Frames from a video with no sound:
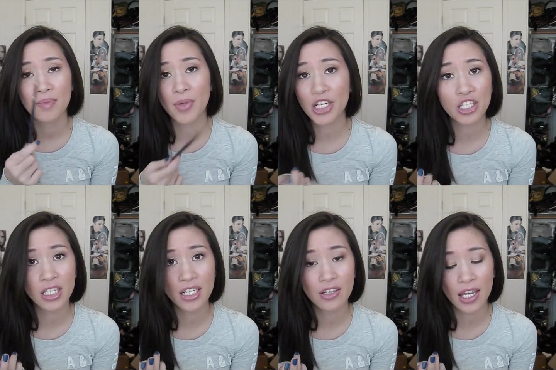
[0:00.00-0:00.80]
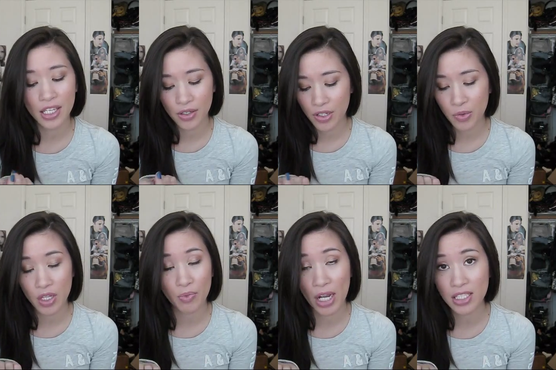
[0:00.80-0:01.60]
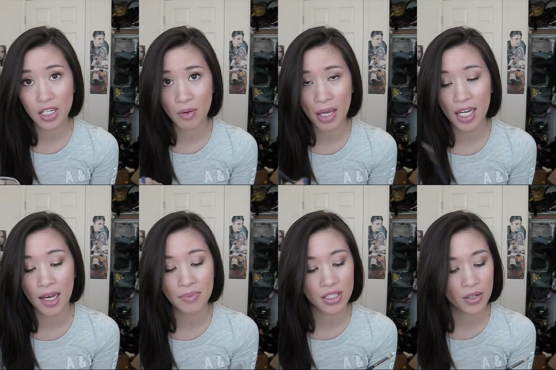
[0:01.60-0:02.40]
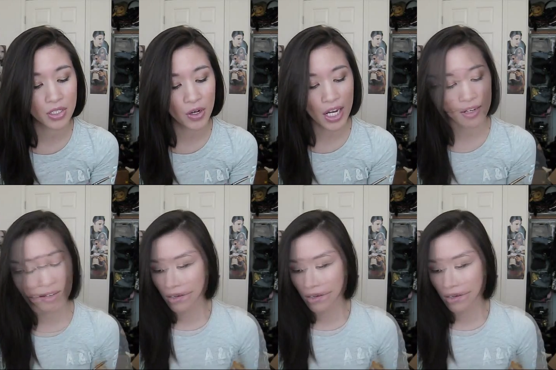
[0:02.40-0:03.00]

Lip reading: brush cleaner that you use with the rest of your makeup, so it's great.